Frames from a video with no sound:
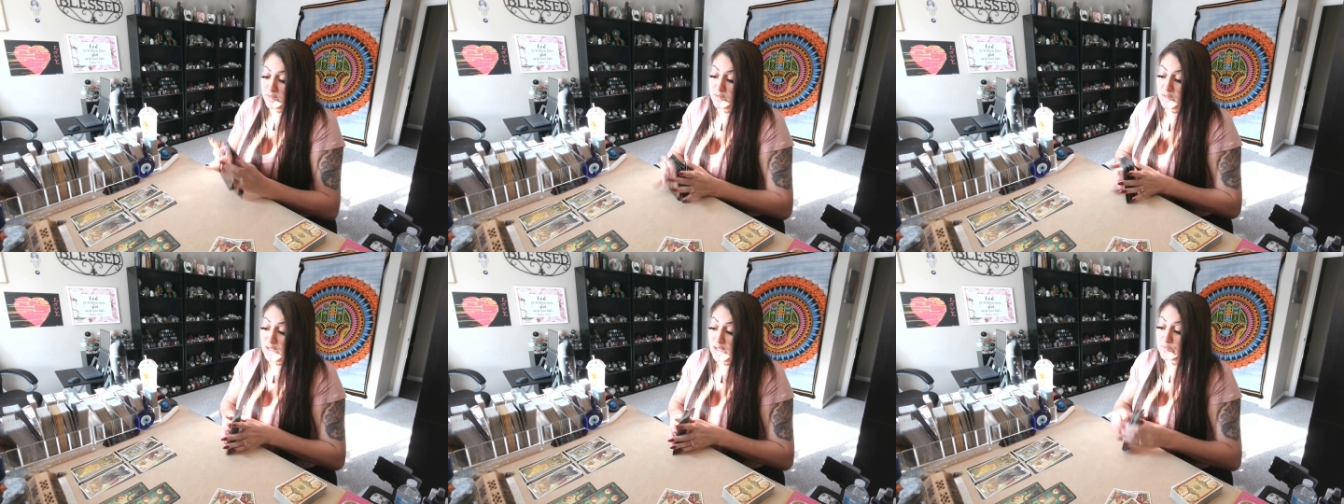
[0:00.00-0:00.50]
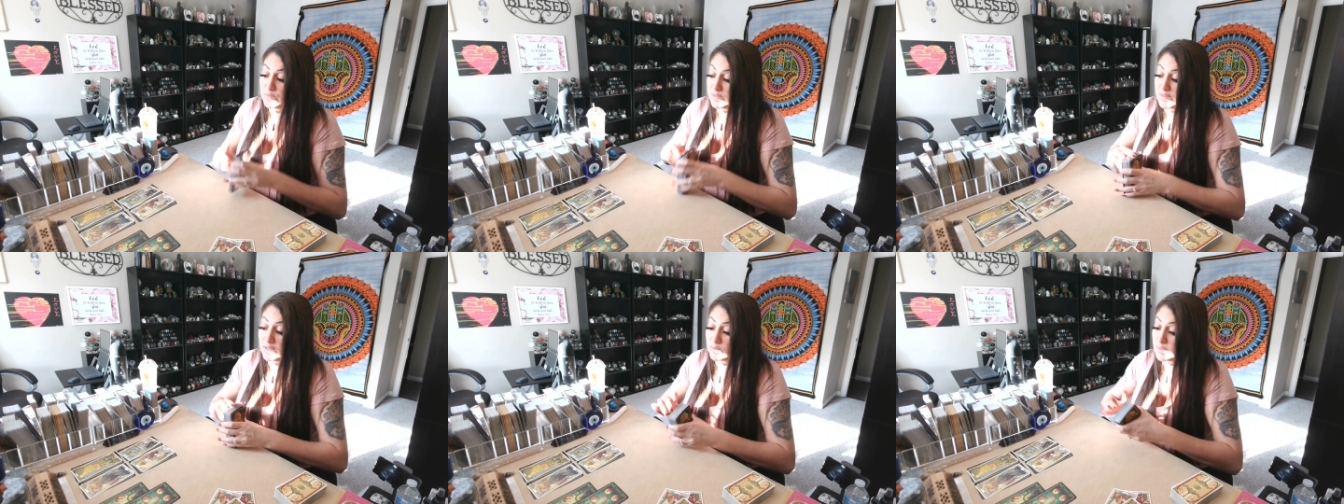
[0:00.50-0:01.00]
It re
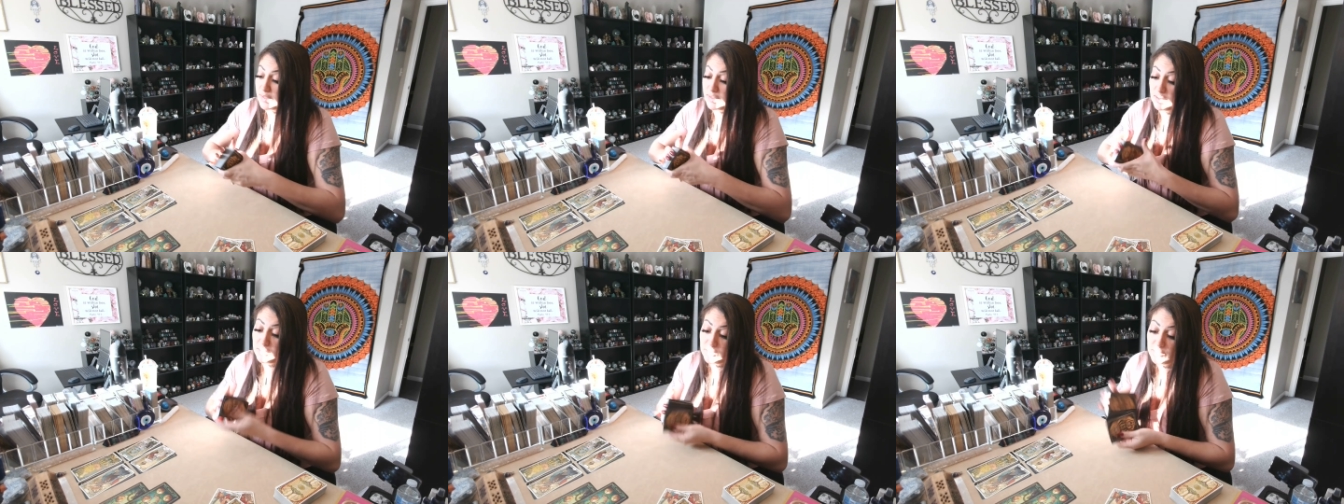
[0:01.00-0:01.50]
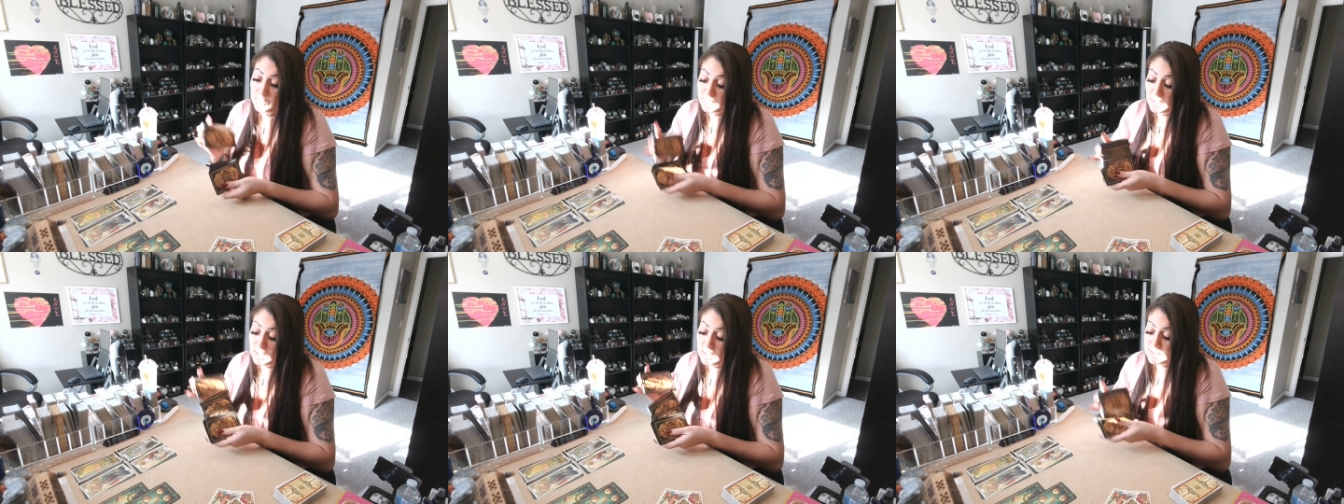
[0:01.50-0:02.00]
They don't like it.
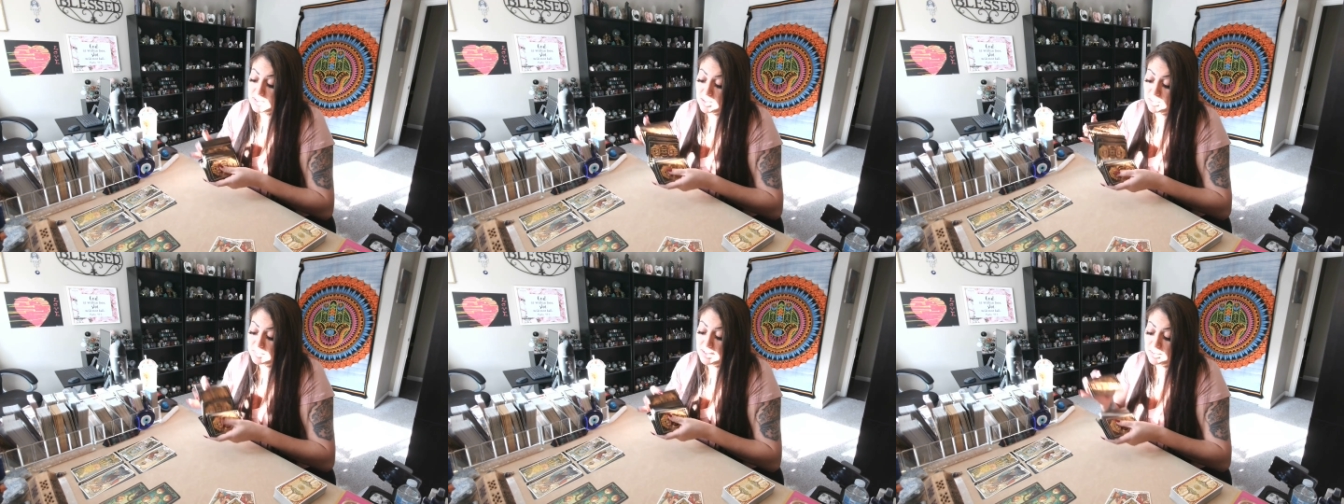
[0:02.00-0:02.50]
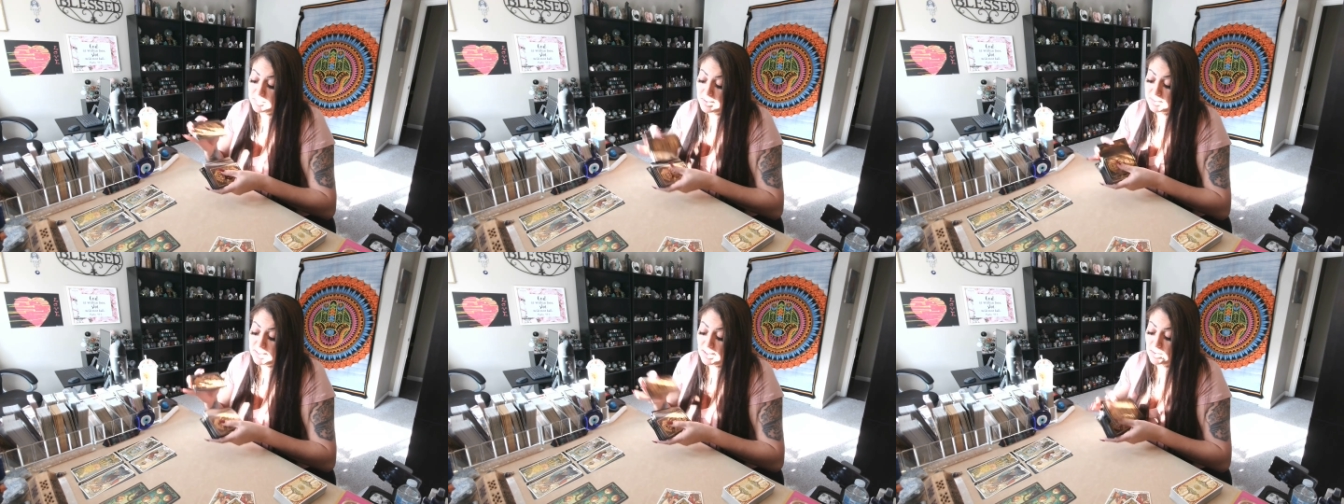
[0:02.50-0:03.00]
Tell me about
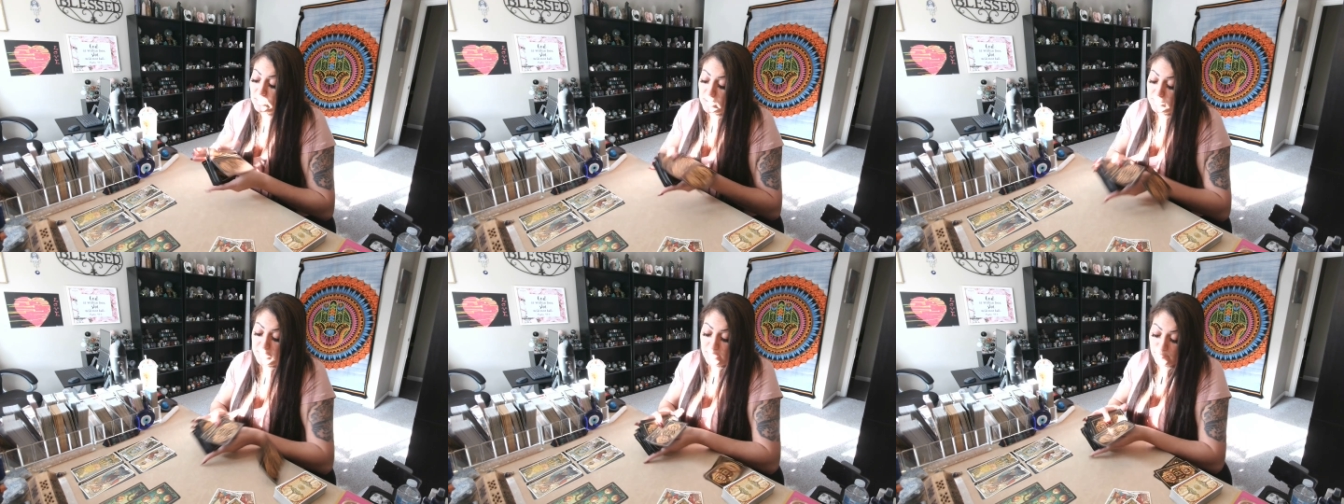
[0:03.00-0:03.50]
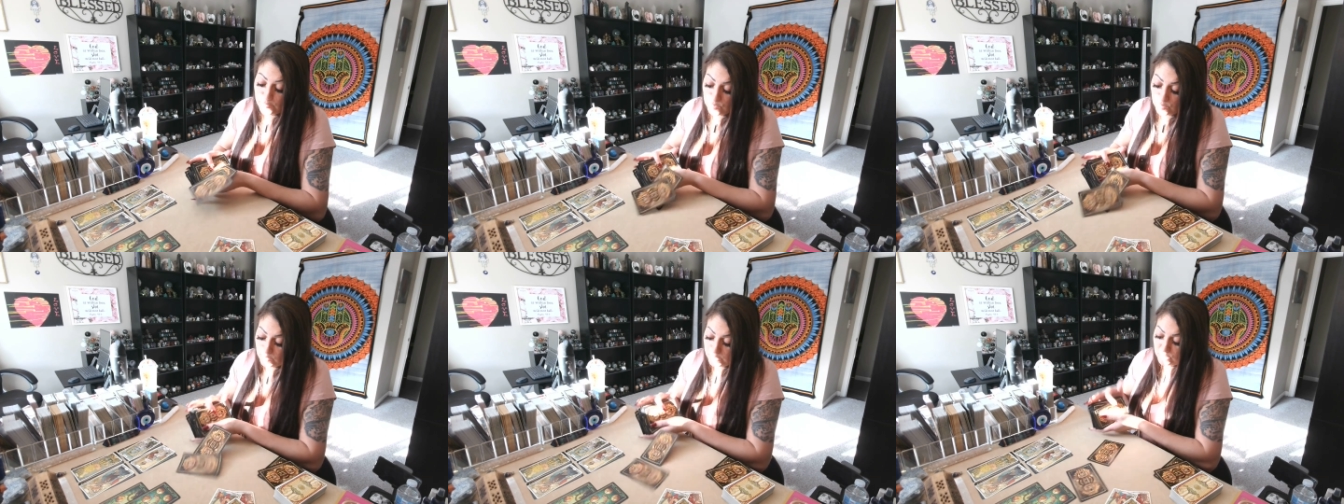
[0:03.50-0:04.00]
the outcome here for
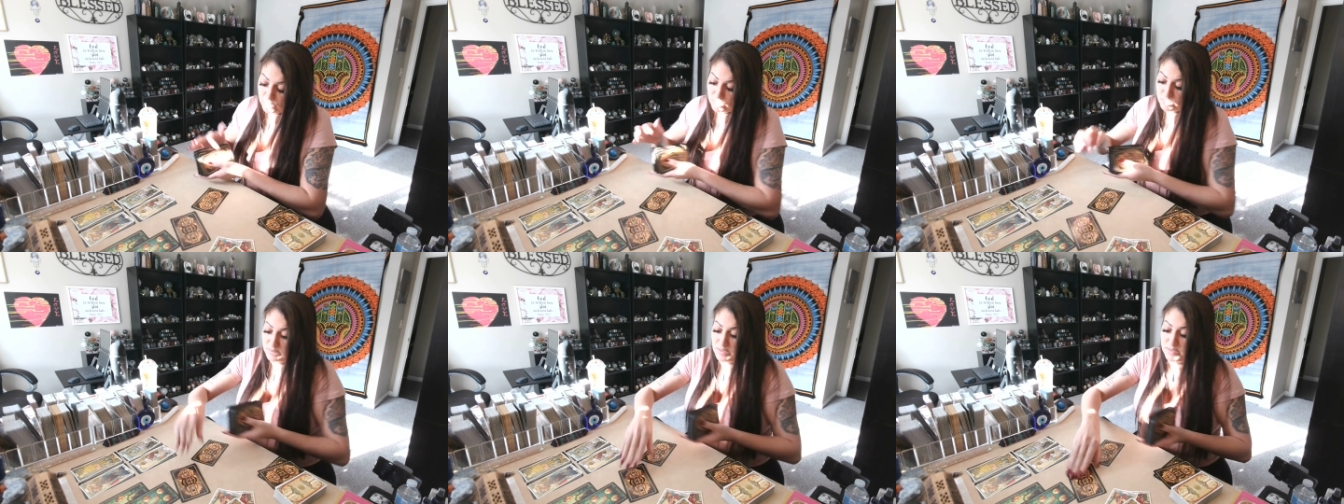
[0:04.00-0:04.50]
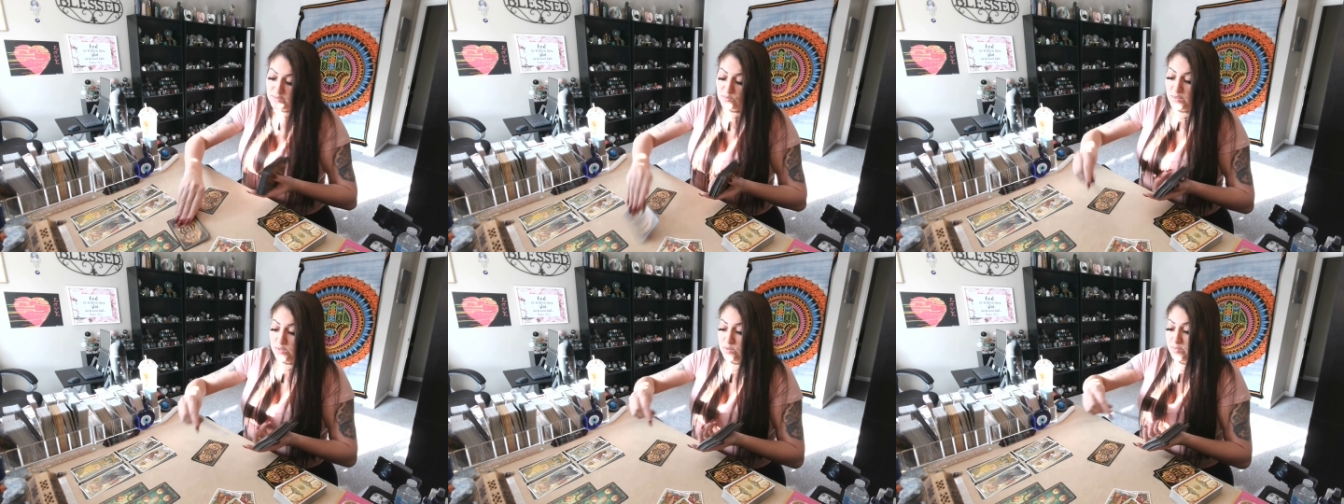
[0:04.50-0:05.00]
Taurus. Oh, that is way too many